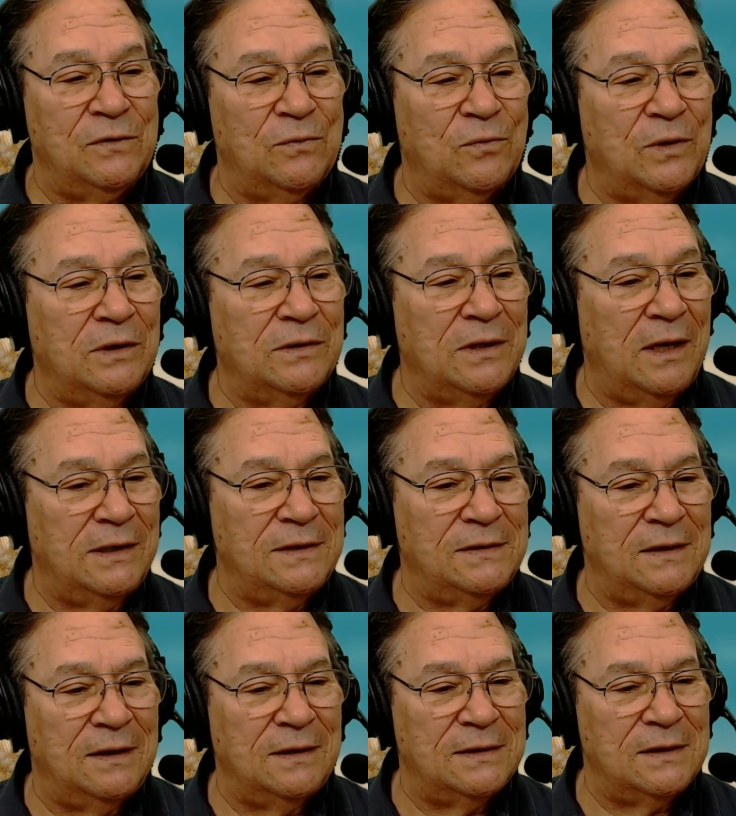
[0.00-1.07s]
a real nice
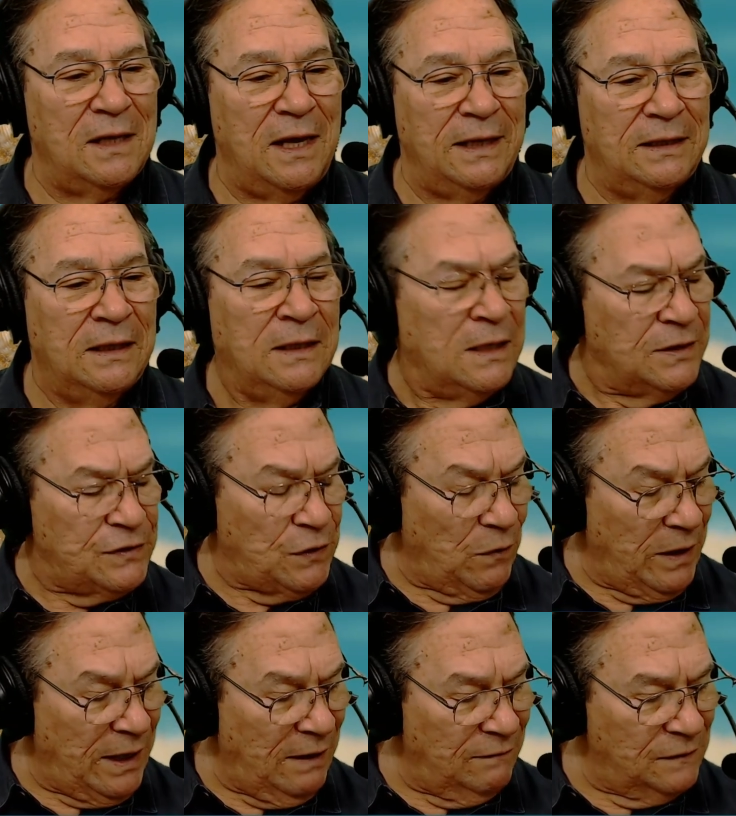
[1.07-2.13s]
uh, slide. So
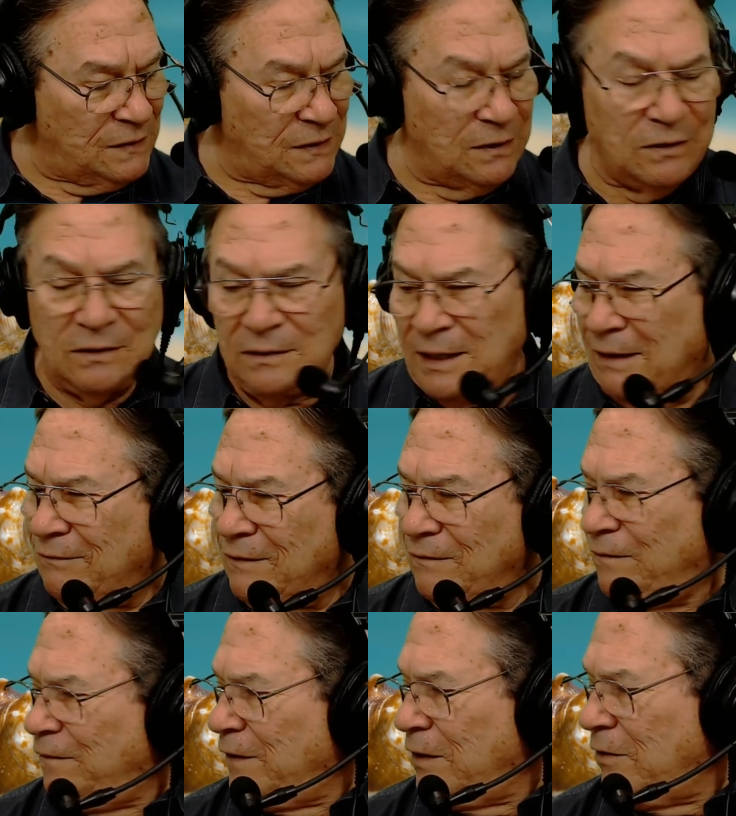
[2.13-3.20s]
I haven't still haven't
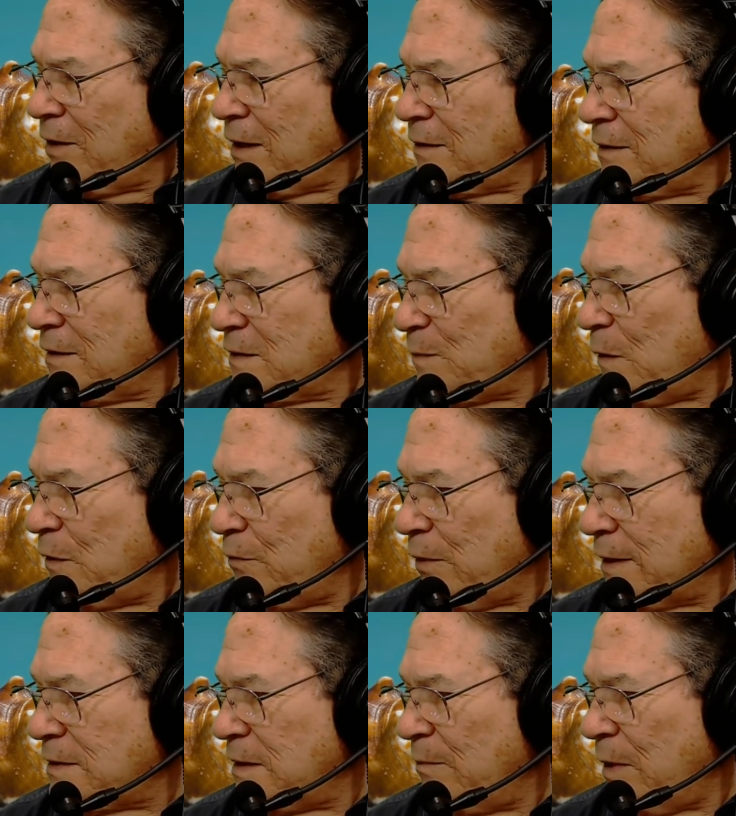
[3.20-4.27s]
figured out this
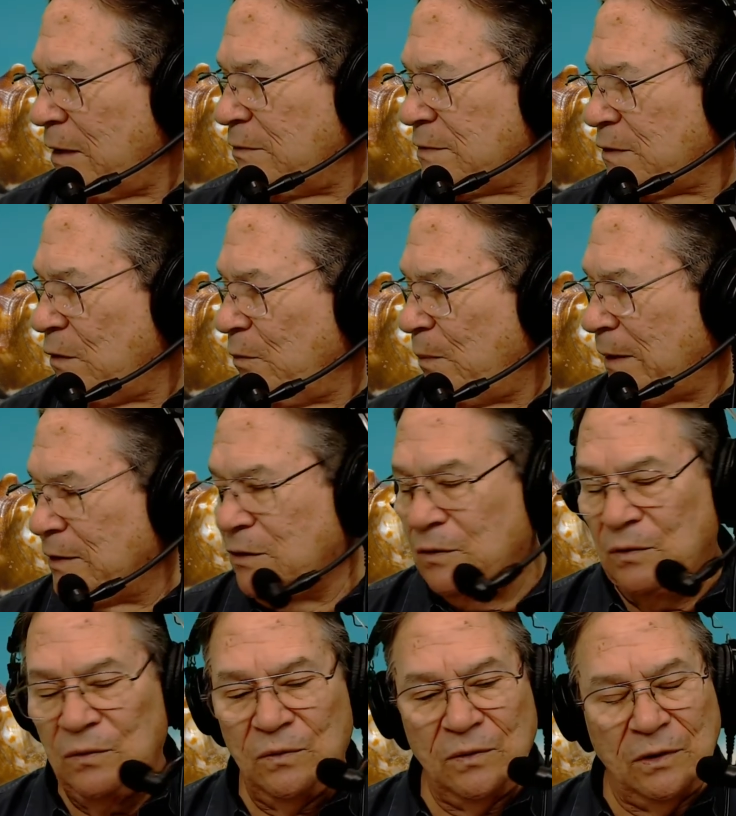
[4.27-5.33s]
polarizing microscope. I
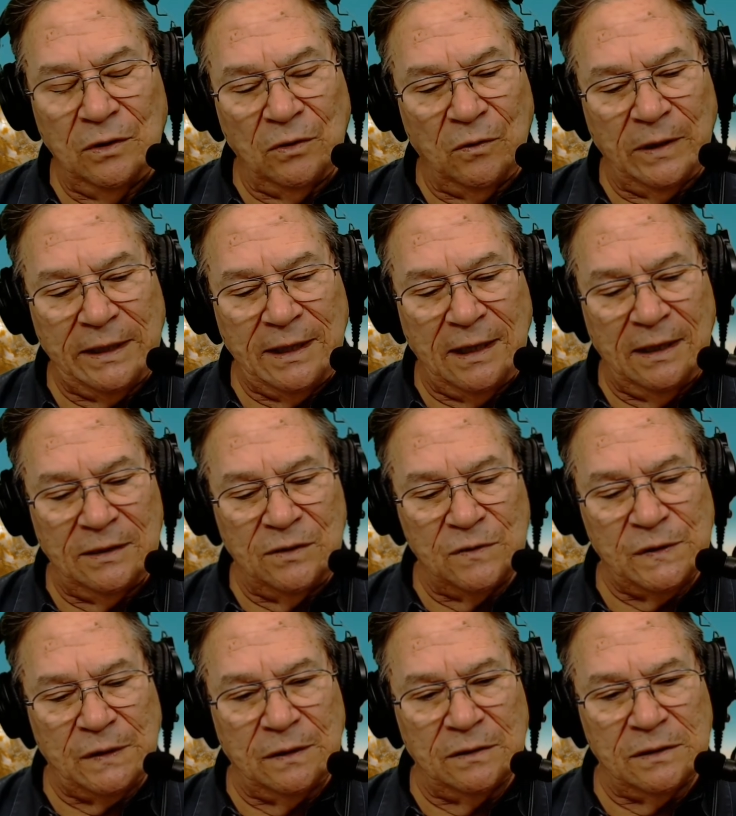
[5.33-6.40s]
do, you know, I can
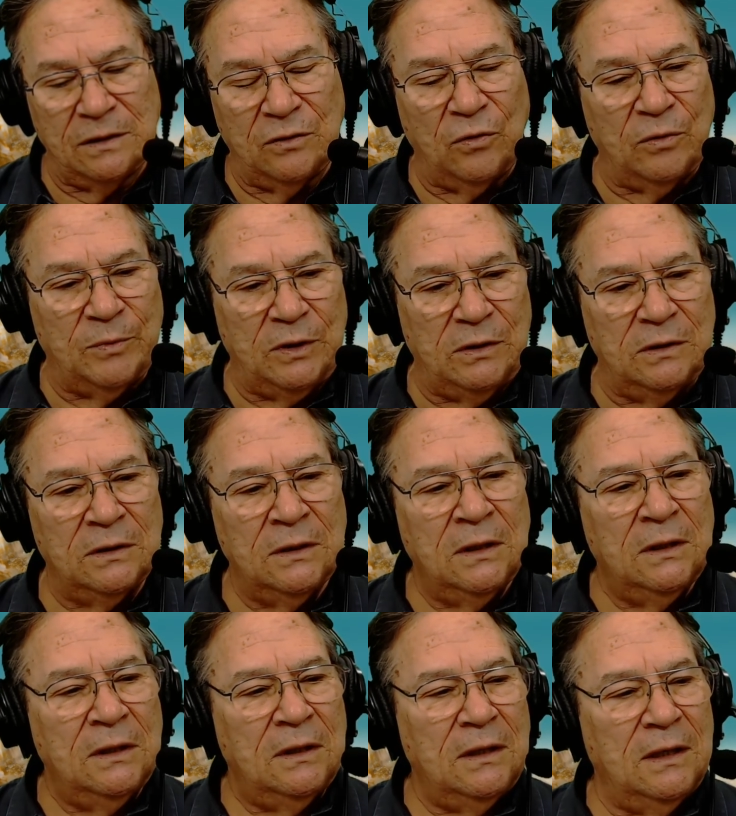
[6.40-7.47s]
use it as a normal
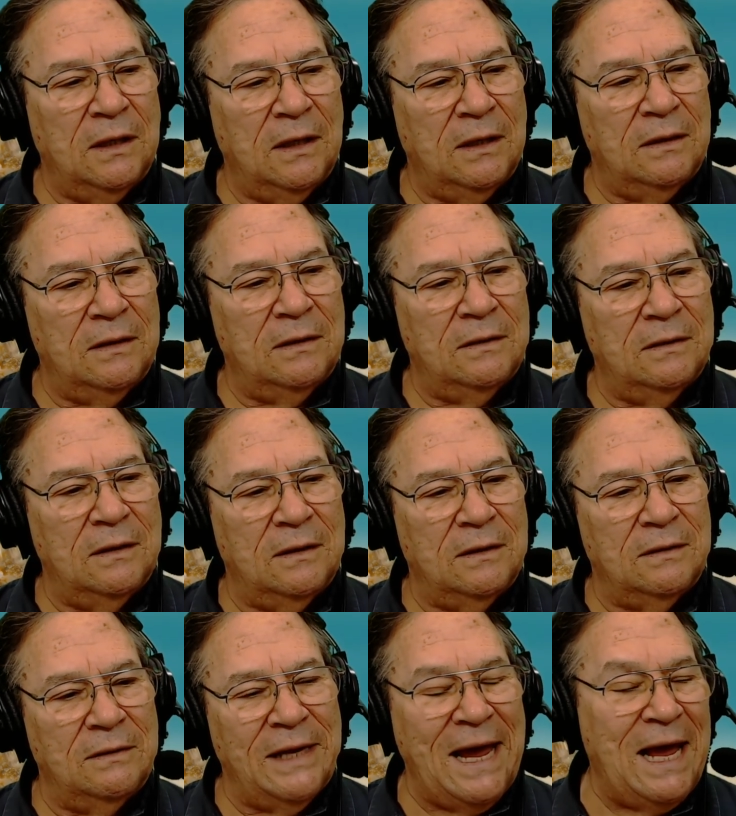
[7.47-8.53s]
uh, uh
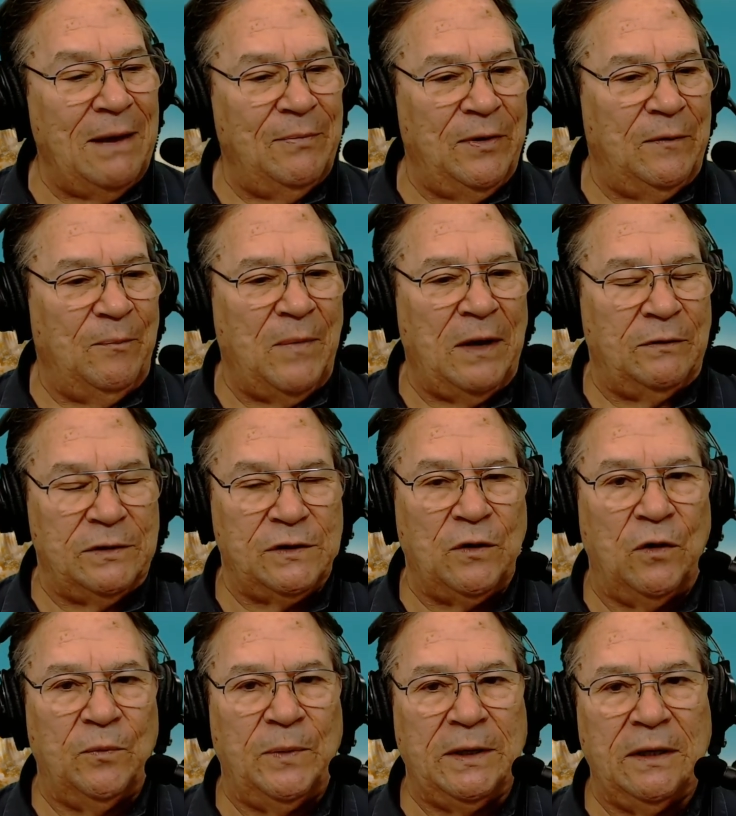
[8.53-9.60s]
lab
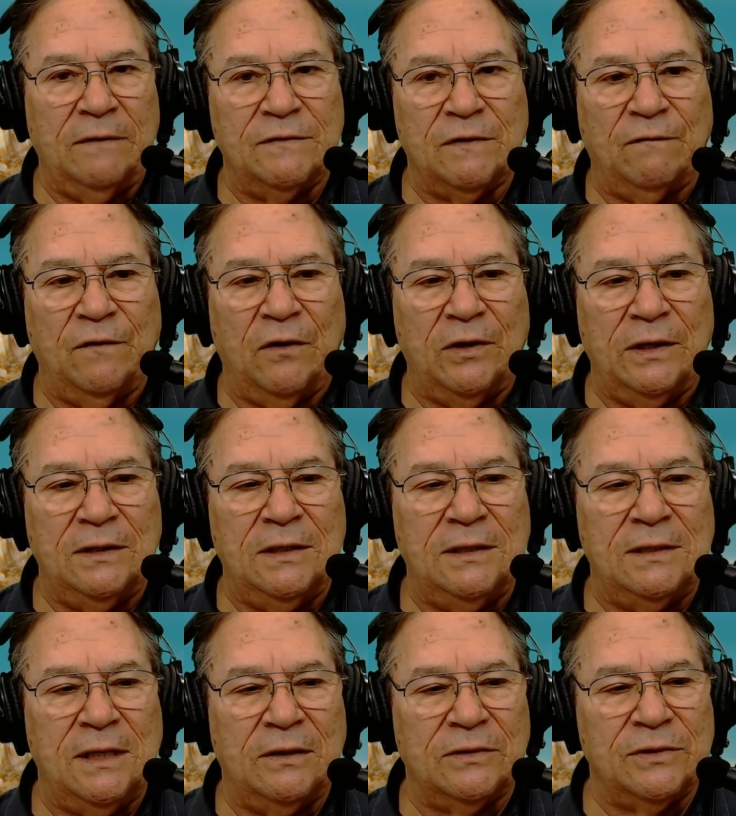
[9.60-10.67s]
microscope, and it gives a very
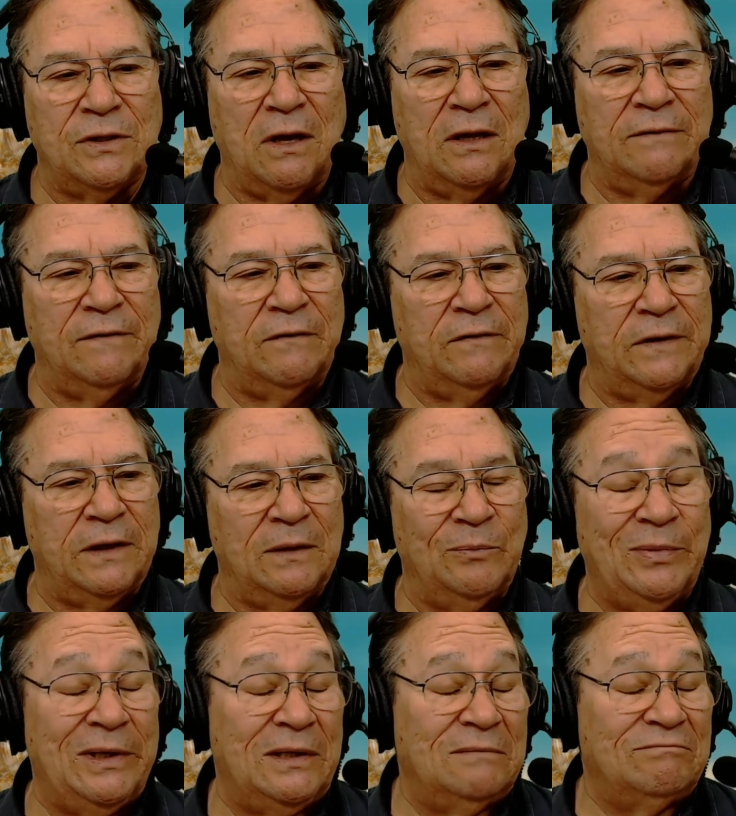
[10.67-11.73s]
detailed shot of everything.
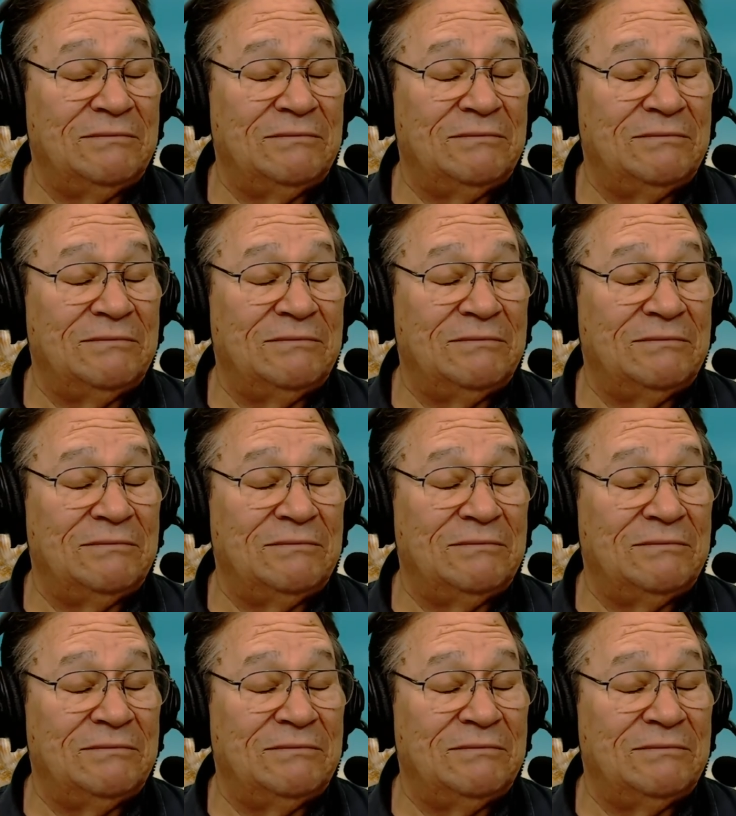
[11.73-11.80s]
But